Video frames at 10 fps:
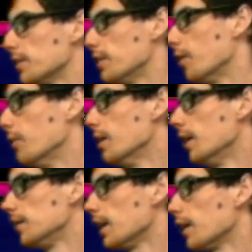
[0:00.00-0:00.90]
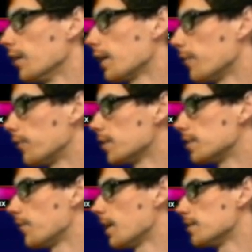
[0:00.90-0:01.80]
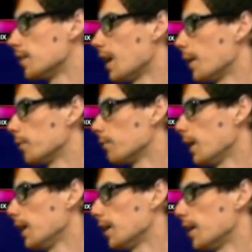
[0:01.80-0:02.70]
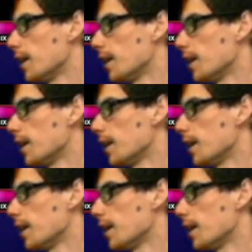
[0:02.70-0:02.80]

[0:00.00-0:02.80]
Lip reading: to go. Take a look at the first offense Doppler radar.